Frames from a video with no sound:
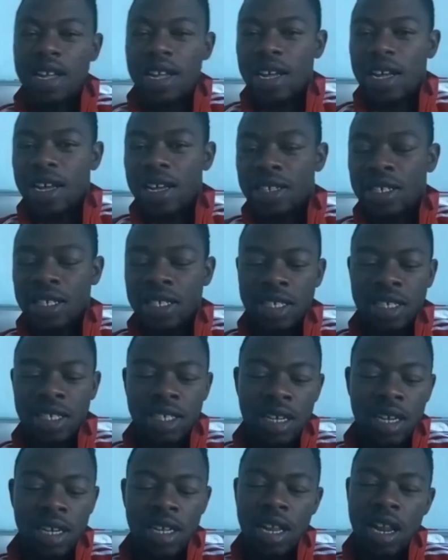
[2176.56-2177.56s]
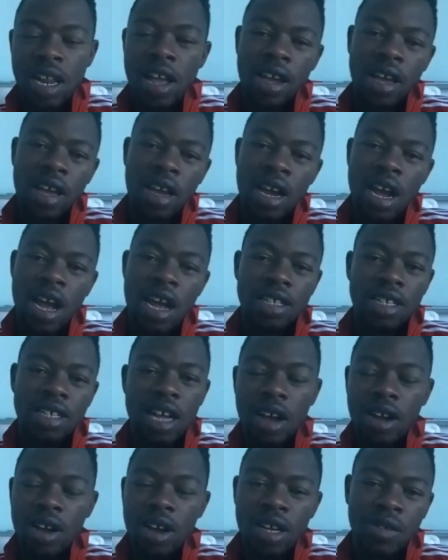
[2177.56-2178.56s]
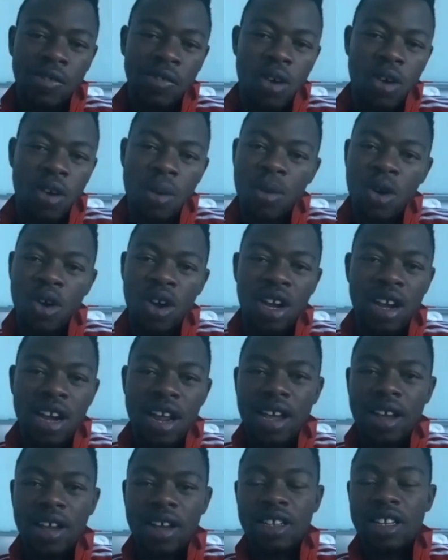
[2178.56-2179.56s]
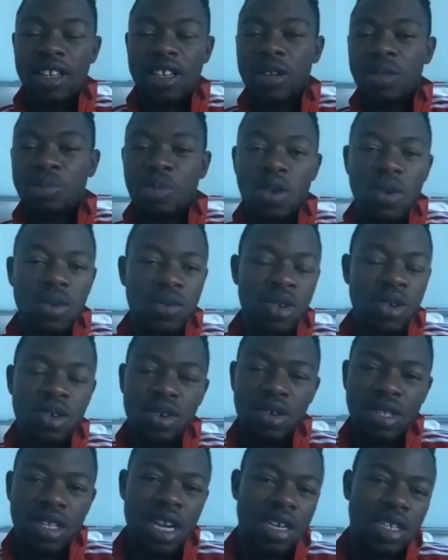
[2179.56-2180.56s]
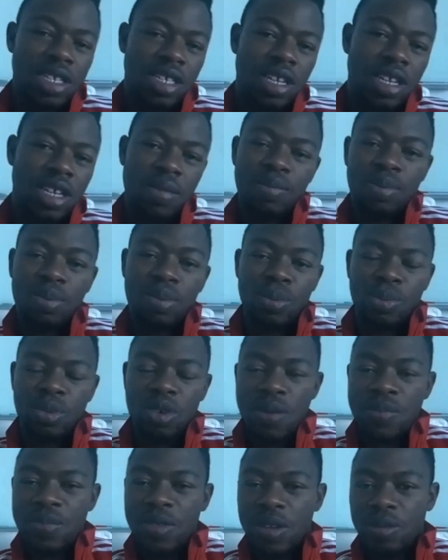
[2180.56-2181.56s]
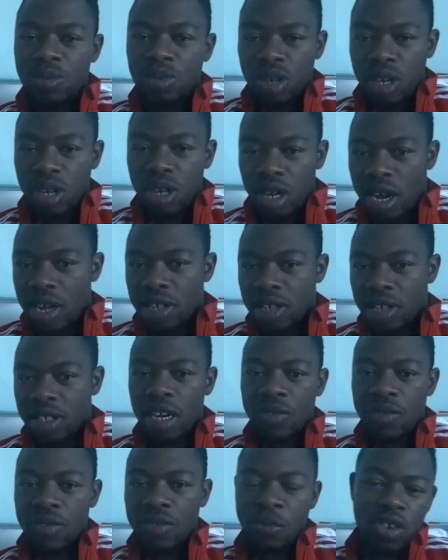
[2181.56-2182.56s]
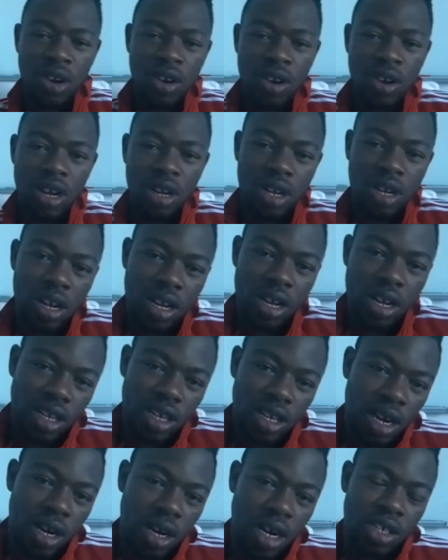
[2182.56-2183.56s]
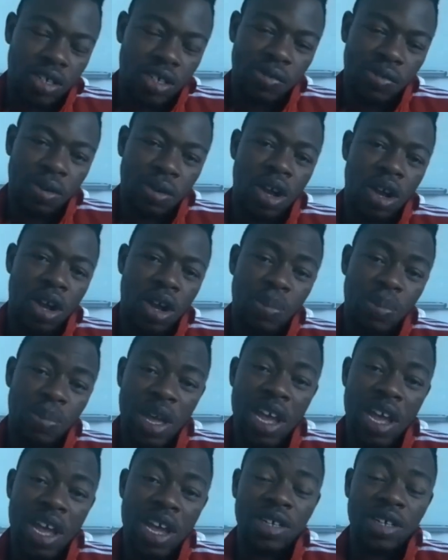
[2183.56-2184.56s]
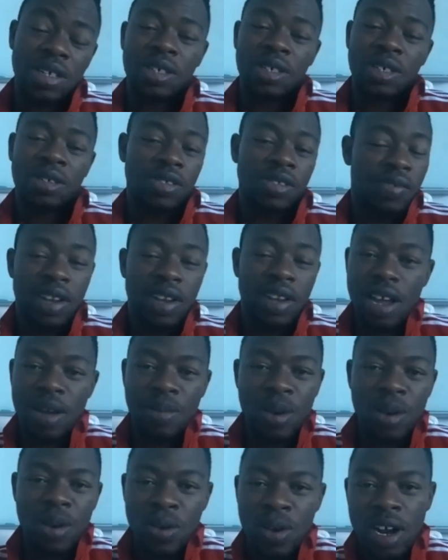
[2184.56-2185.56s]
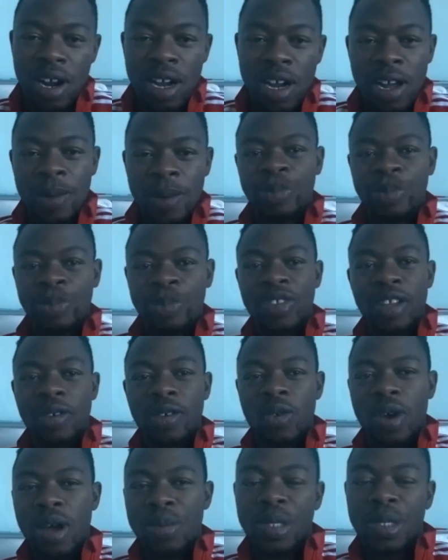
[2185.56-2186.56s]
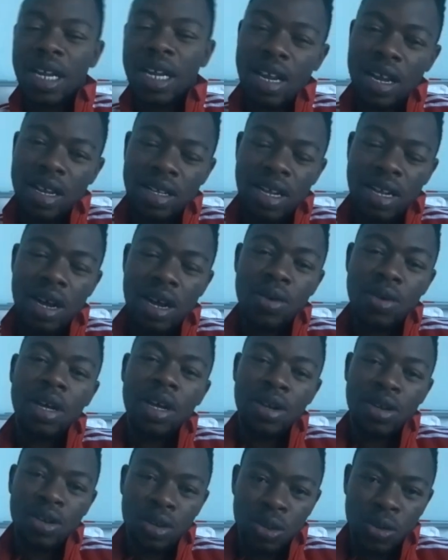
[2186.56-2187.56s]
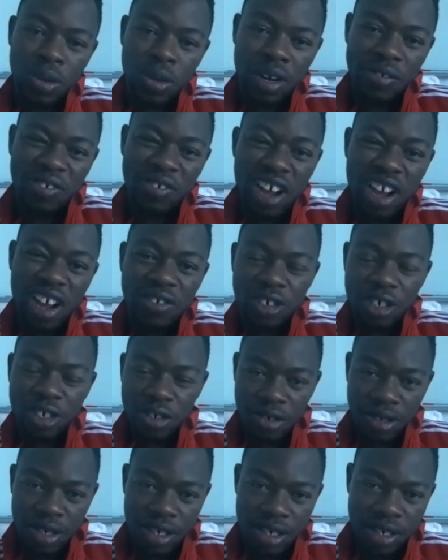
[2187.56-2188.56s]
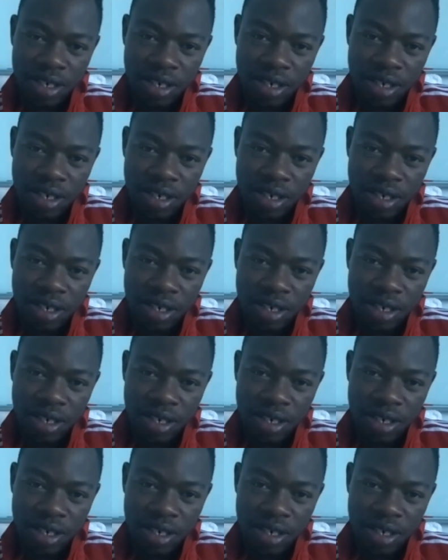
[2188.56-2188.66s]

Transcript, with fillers: it's just like a contact us form or link that you know takes them from them to the contact uh, contact us uh, page to fill up or not Website like that, we can do twenty five hundred.